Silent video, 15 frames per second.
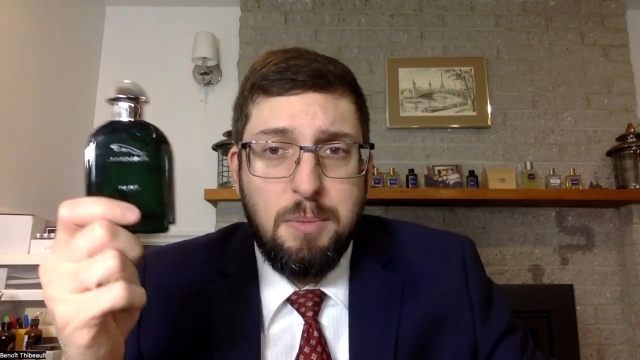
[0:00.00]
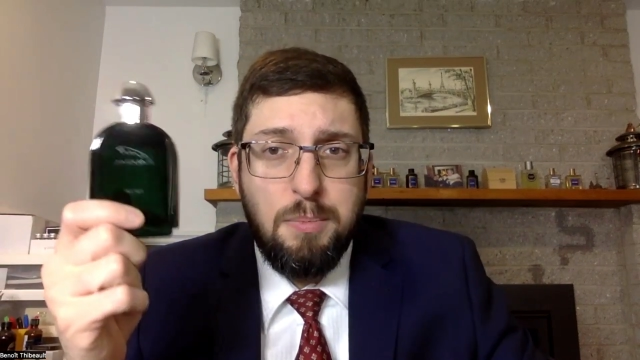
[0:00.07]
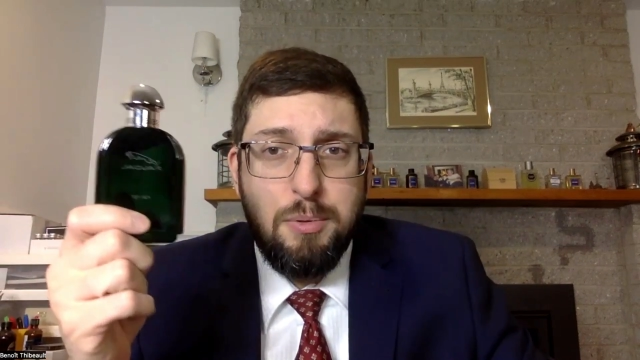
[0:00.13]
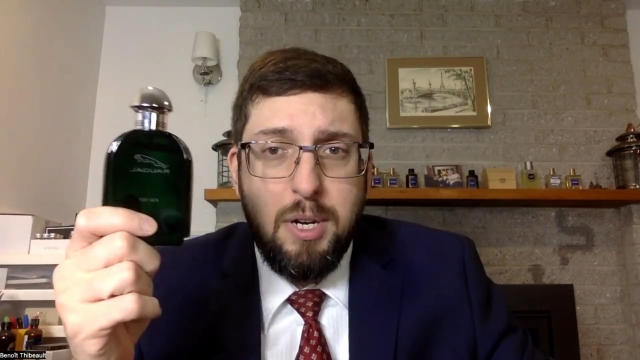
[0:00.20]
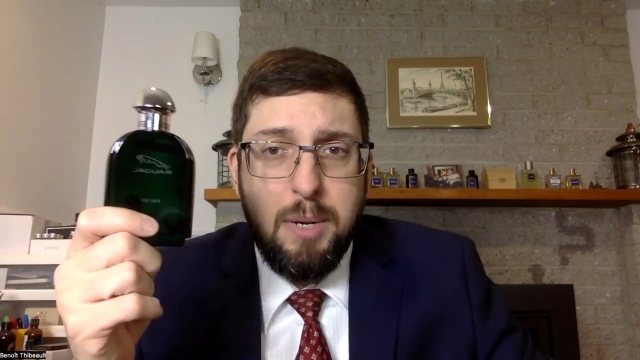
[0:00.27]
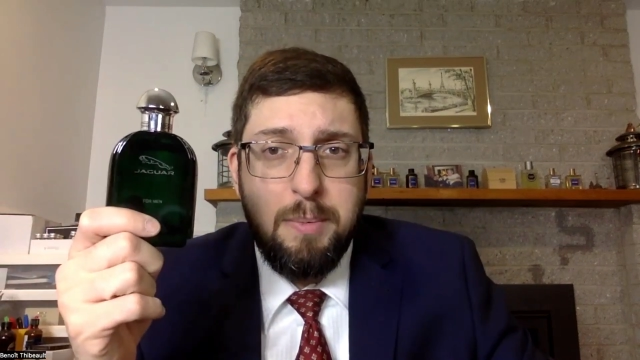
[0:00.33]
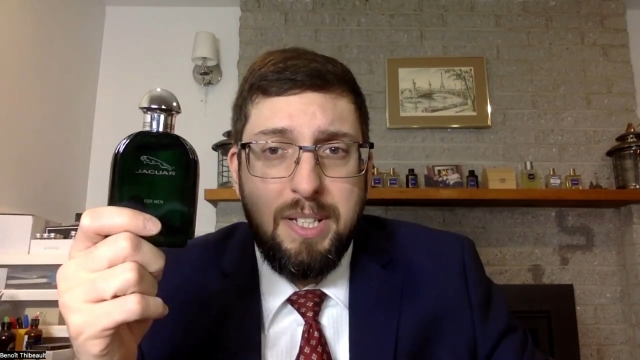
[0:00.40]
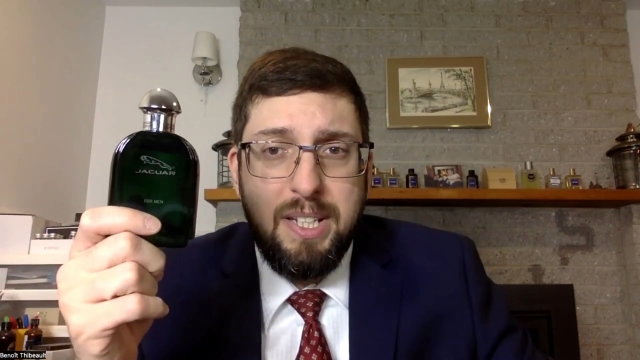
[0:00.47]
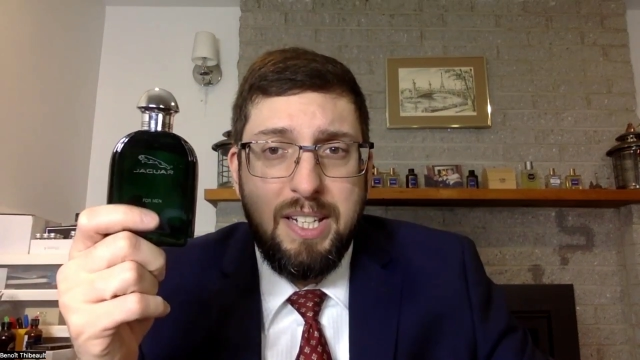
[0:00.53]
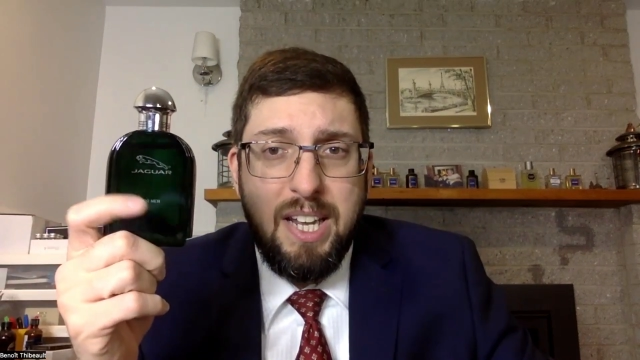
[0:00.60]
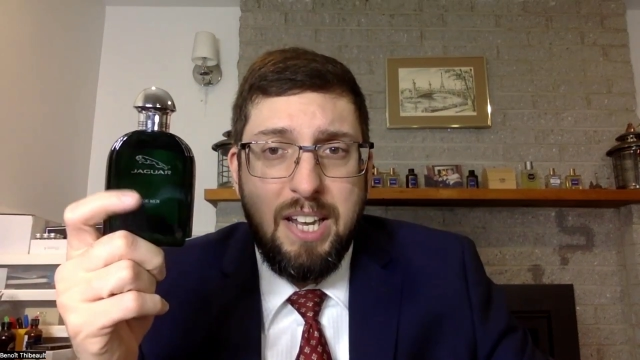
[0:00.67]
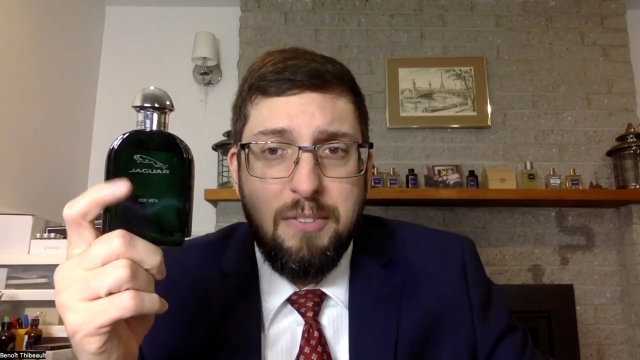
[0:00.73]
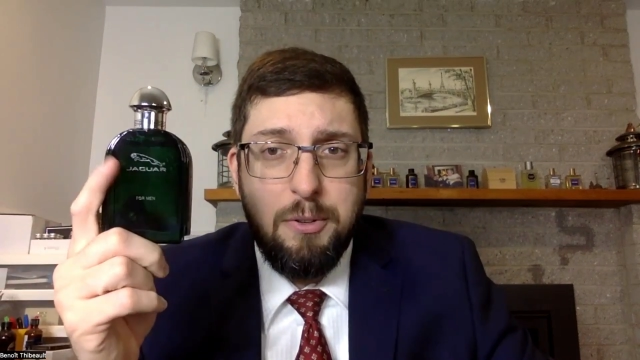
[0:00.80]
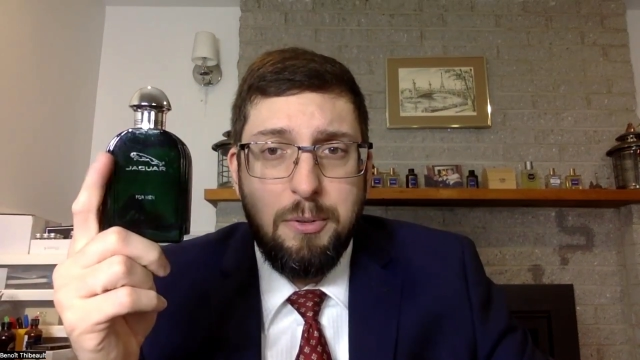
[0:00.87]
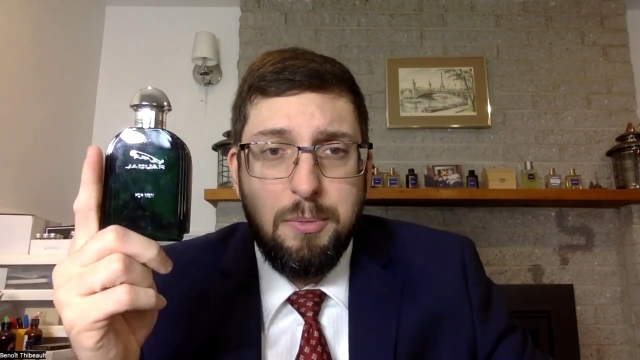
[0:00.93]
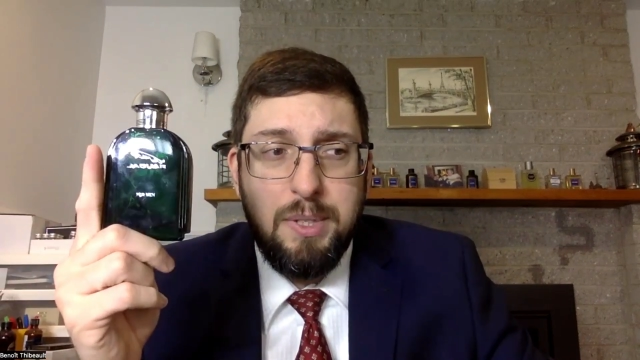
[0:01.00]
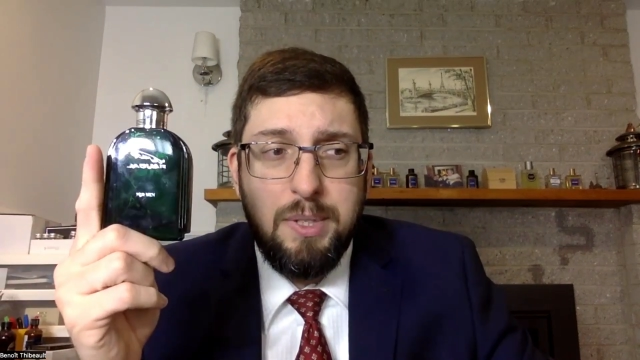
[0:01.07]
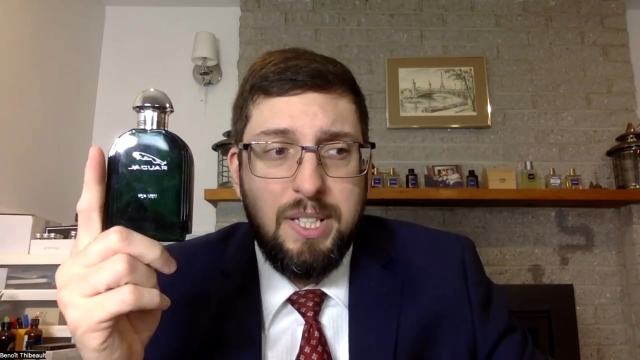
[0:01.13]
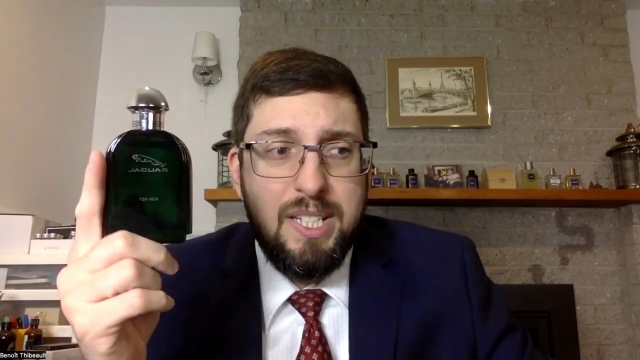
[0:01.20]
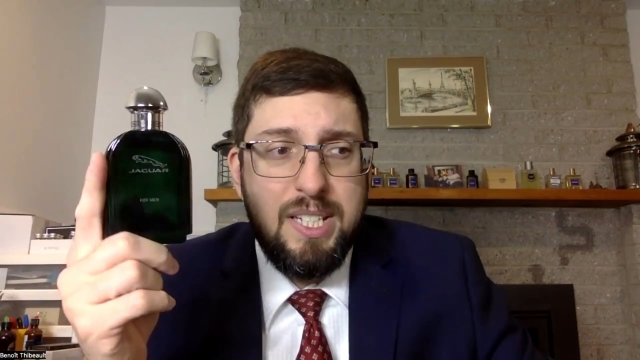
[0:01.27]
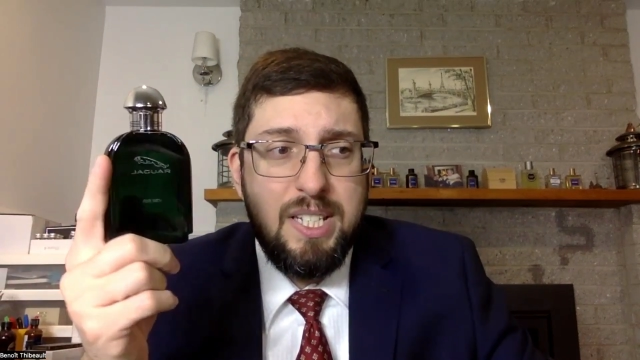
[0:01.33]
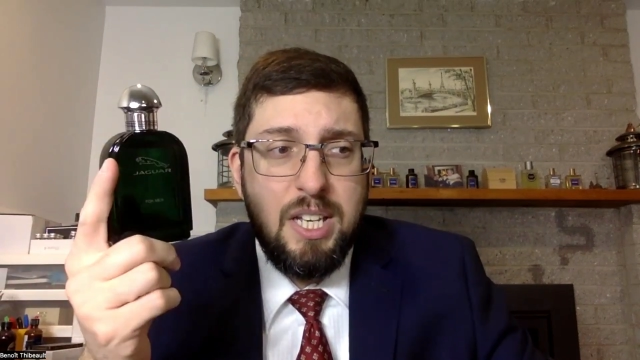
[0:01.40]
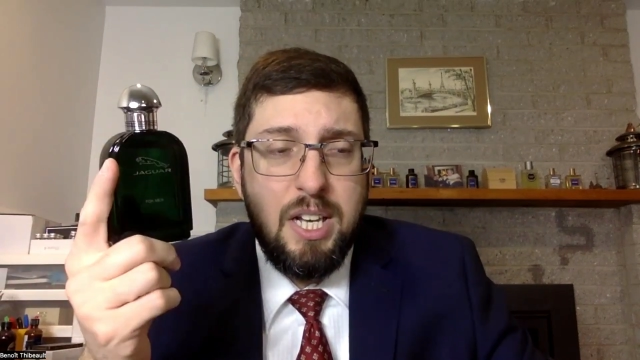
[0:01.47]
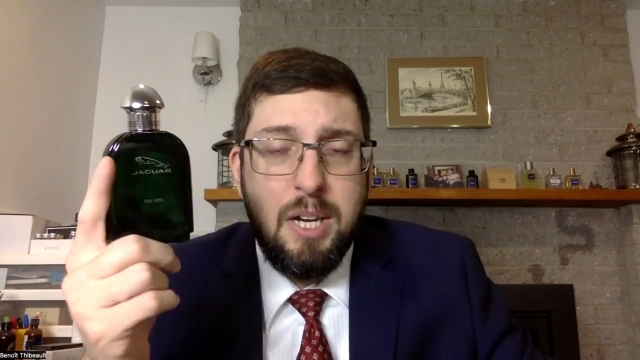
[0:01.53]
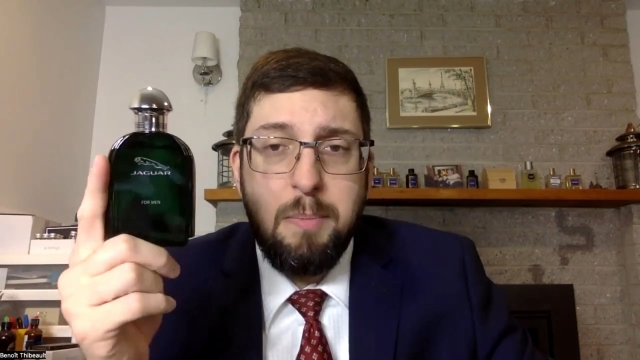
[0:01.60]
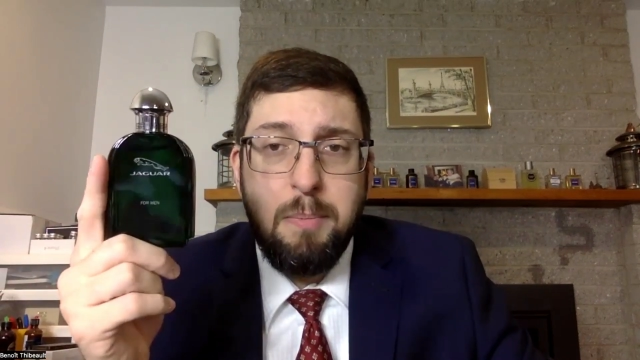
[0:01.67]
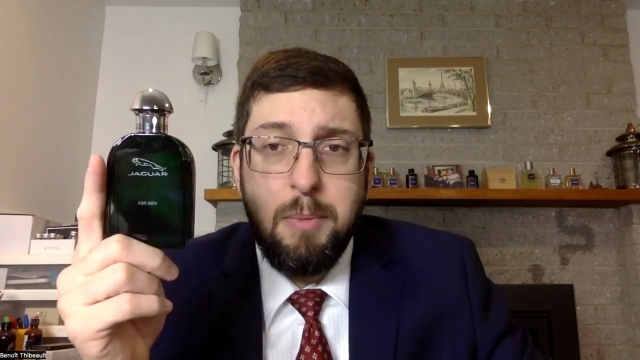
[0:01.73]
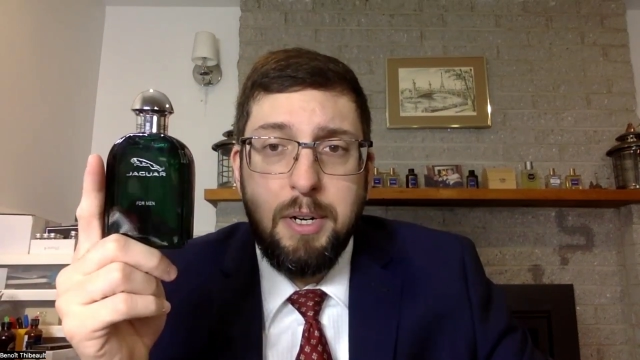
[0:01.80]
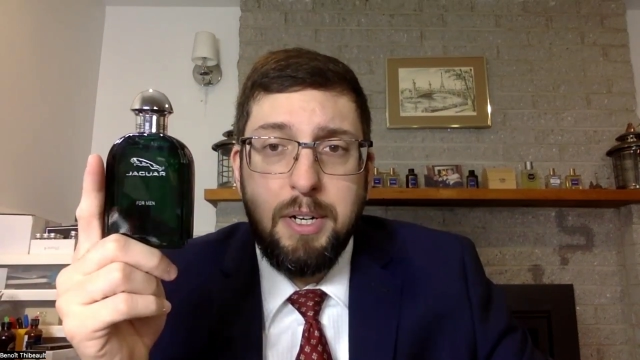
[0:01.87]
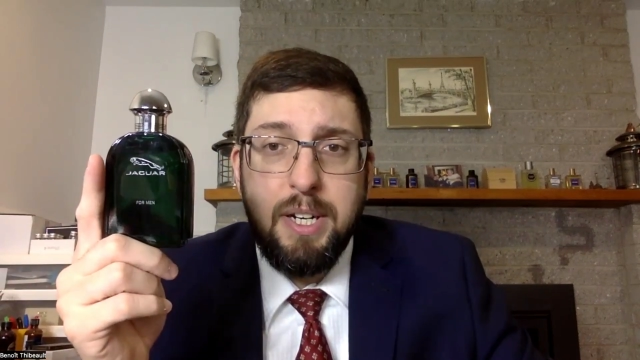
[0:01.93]
you probably never really saw
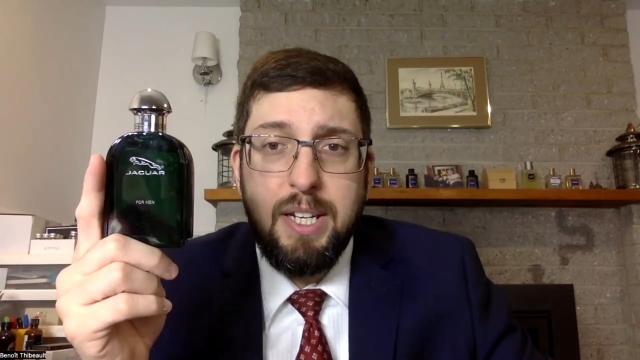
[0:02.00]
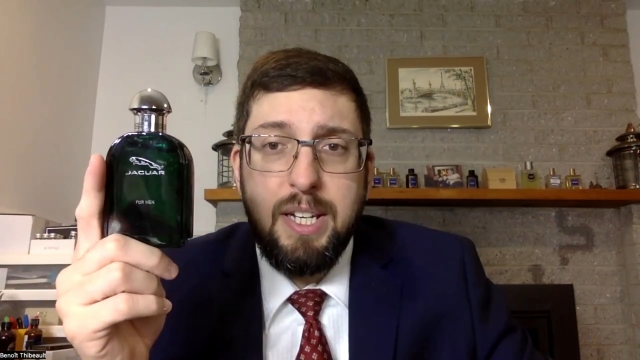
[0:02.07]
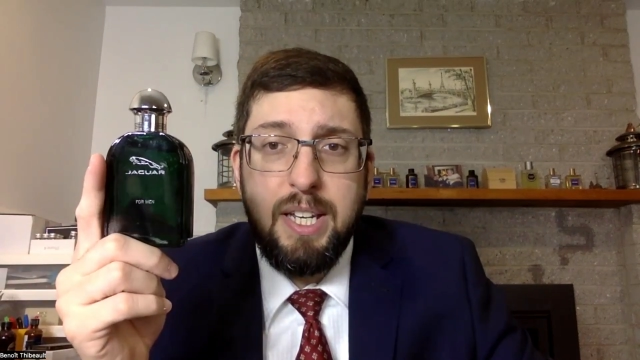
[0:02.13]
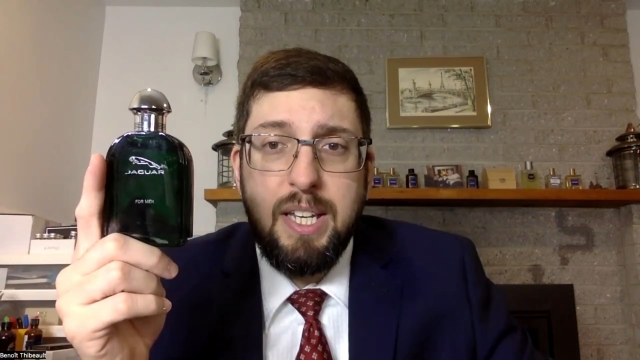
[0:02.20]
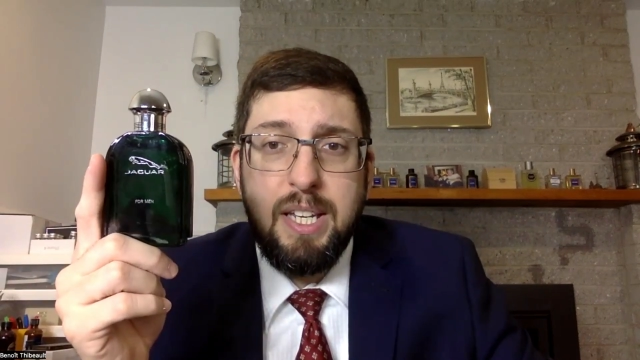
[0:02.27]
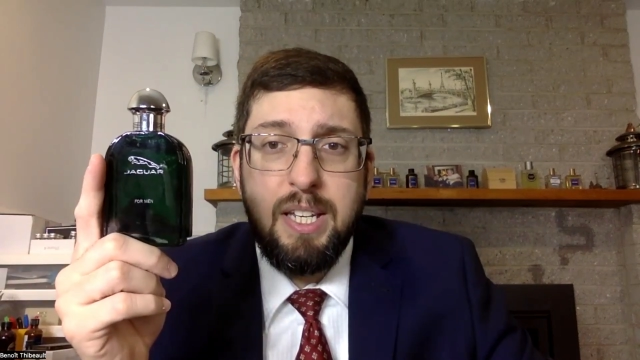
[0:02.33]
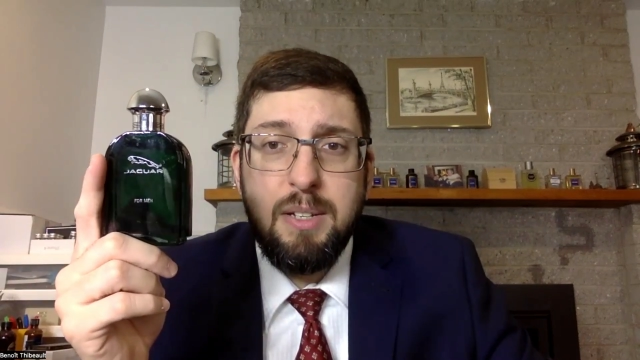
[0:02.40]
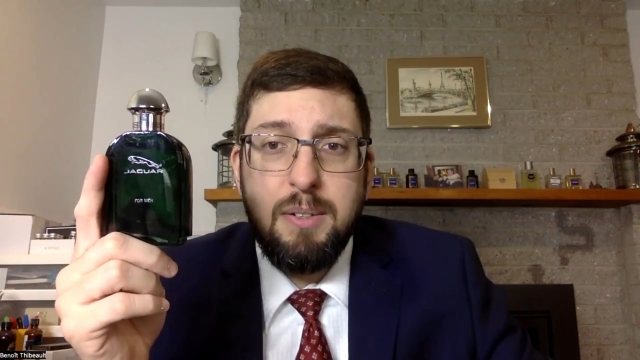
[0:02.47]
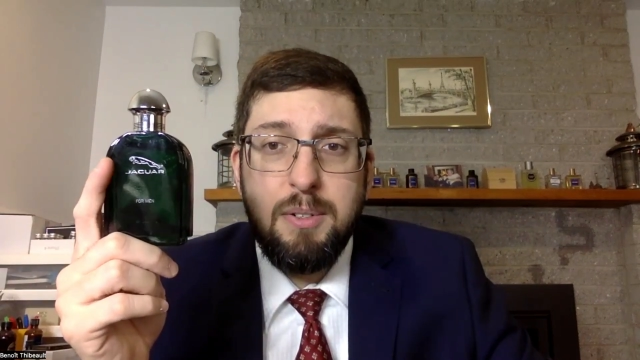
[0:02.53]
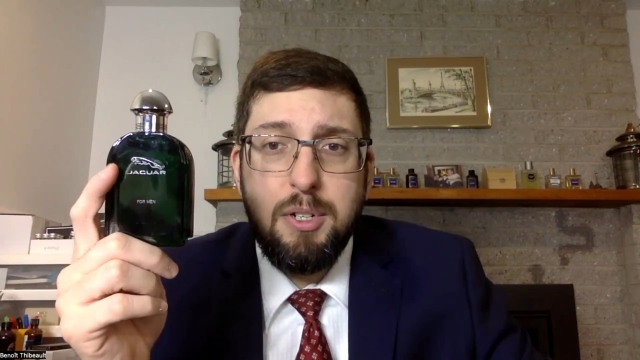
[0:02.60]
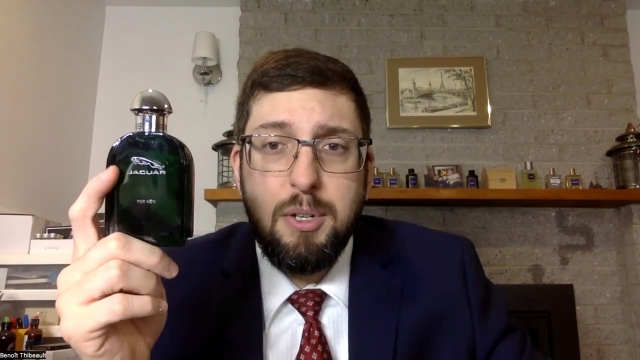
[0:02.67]
marketing